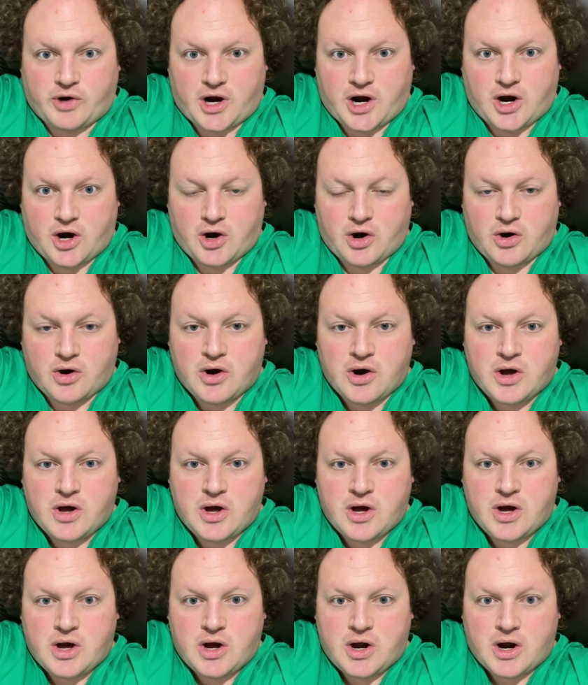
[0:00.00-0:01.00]
her
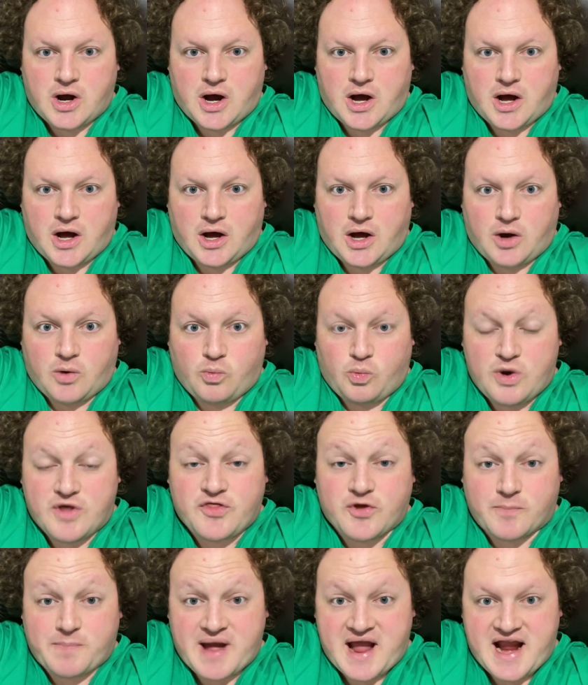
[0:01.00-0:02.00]
with
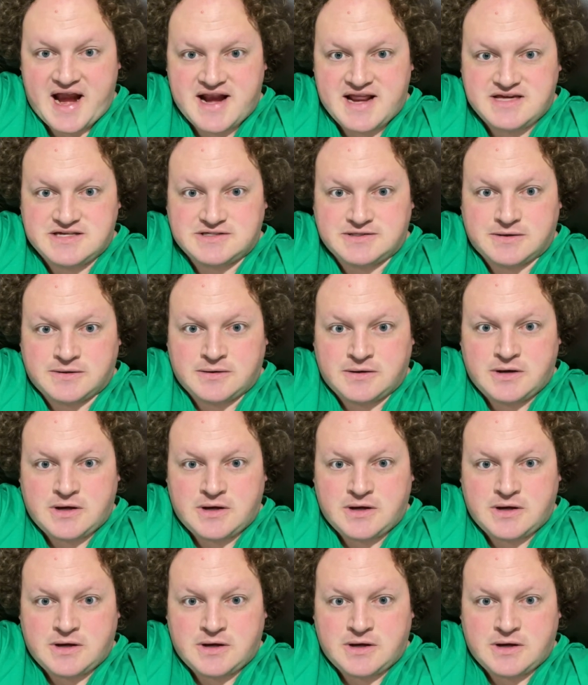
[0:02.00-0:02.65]
her panties.